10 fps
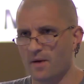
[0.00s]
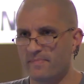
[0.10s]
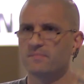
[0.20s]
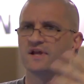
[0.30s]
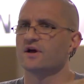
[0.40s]

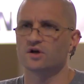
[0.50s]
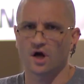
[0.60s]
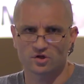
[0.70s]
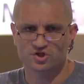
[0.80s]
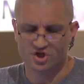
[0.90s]

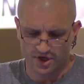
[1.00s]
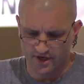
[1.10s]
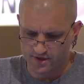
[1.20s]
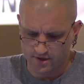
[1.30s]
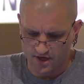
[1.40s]
biblioculture
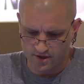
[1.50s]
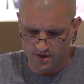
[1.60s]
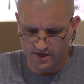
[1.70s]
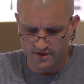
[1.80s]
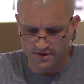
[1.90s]

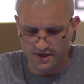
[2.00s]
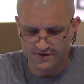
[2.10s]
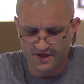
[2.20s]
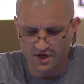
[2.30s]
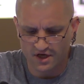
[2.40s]

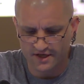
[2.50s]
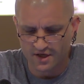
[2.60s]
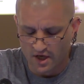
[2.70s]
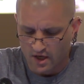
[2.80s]
in the early